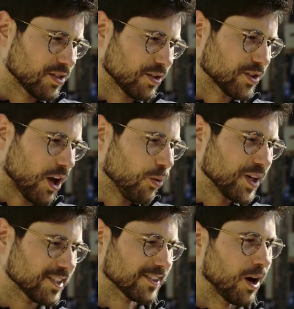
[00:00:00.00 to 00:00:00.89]
there's
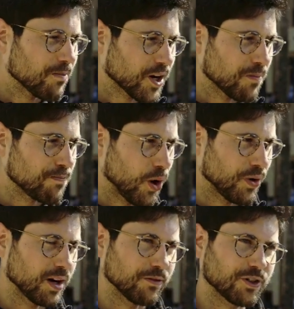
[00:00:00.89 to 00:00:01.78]
always some
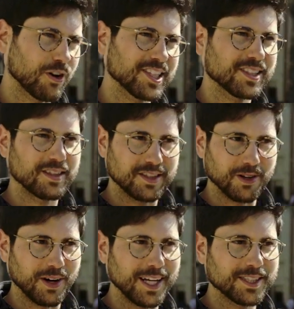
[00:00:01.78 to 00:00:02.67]
component of trust that
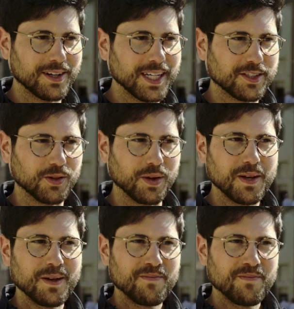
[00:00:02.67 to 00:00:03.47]
degrades, right? So